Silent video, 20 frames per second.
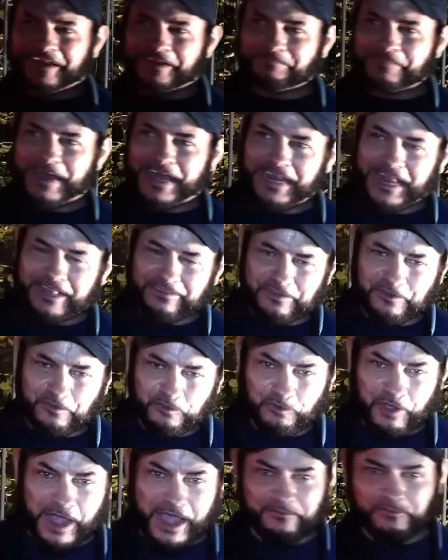A man had to
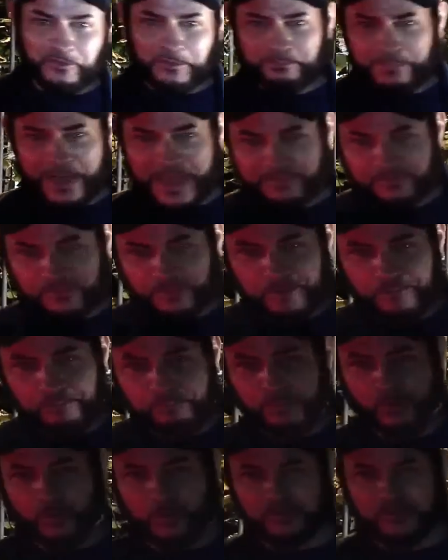drive him back to the
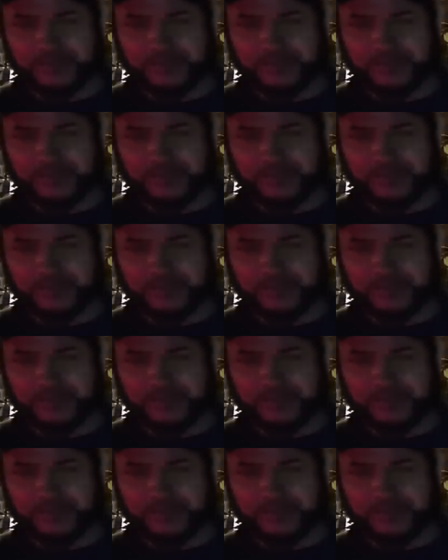block